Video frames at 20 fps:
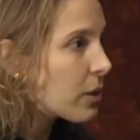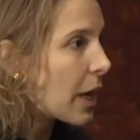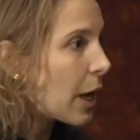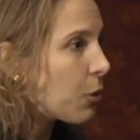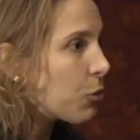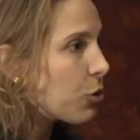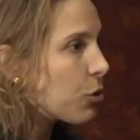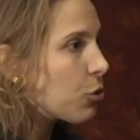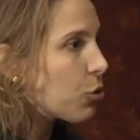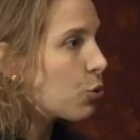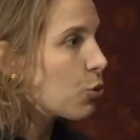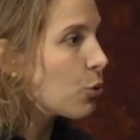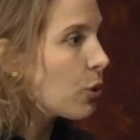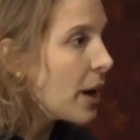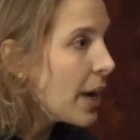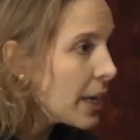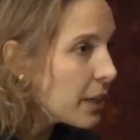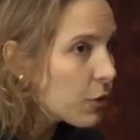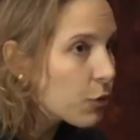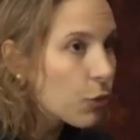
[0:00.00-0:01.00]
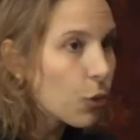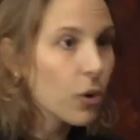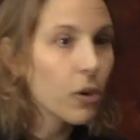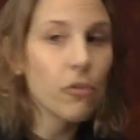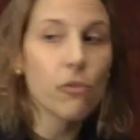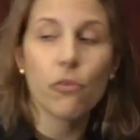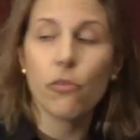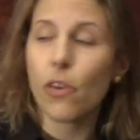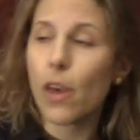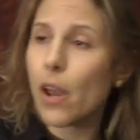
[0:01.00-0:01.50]
sounded great for
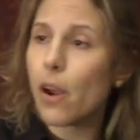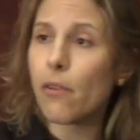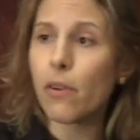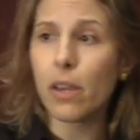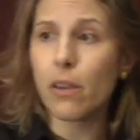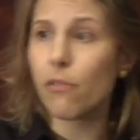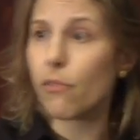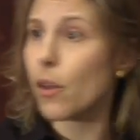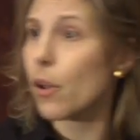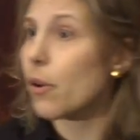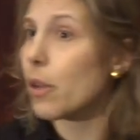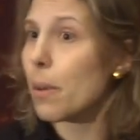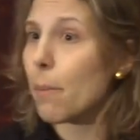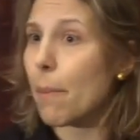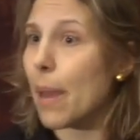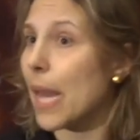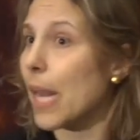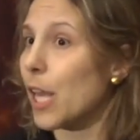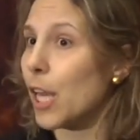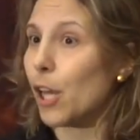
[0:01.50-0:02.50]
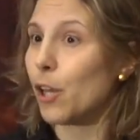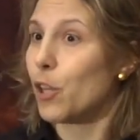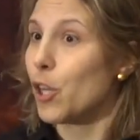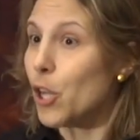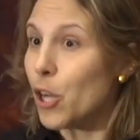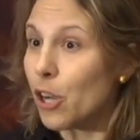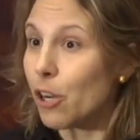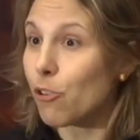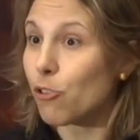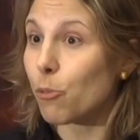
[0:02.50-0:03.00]
very, very many
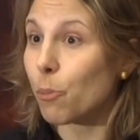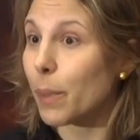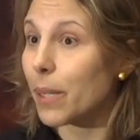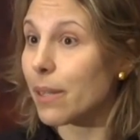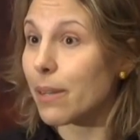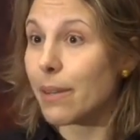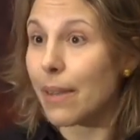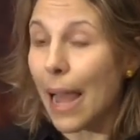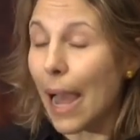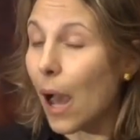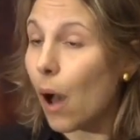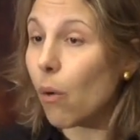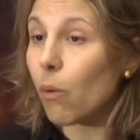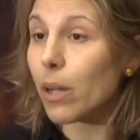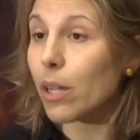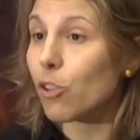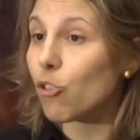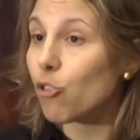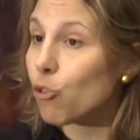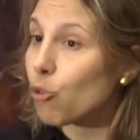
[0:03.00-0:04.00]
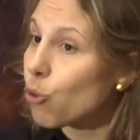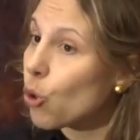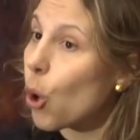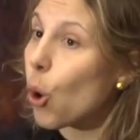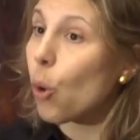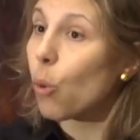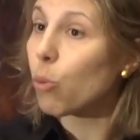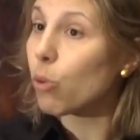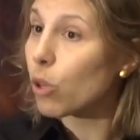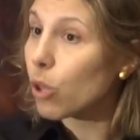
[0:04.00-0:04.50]
years, but now it's
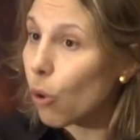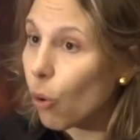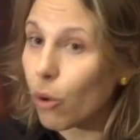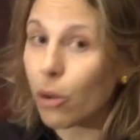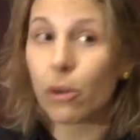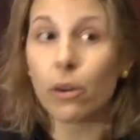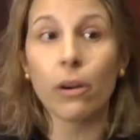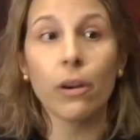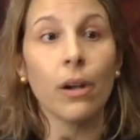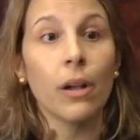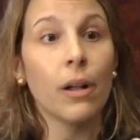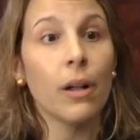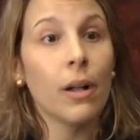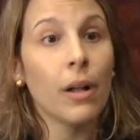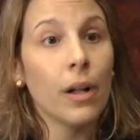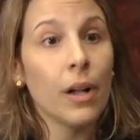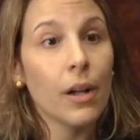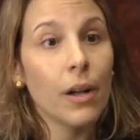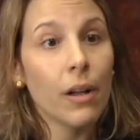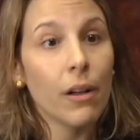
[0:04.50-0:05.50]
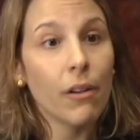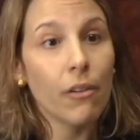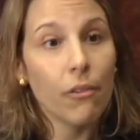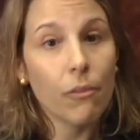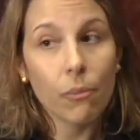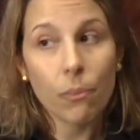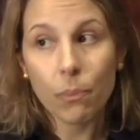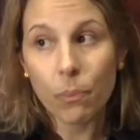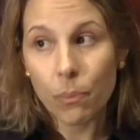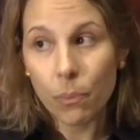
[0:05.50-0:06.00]
no longer
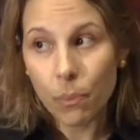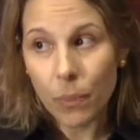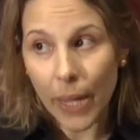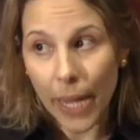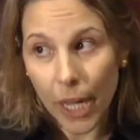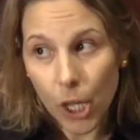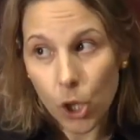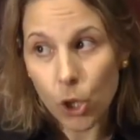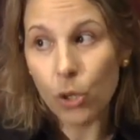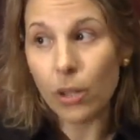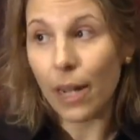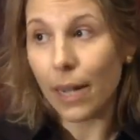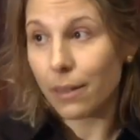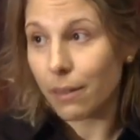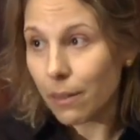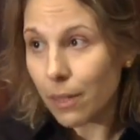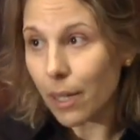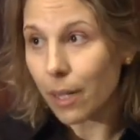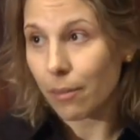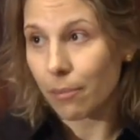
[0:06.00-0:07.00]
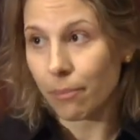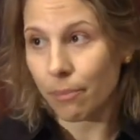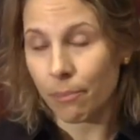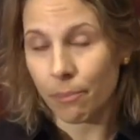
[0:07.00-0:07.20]
a good idea.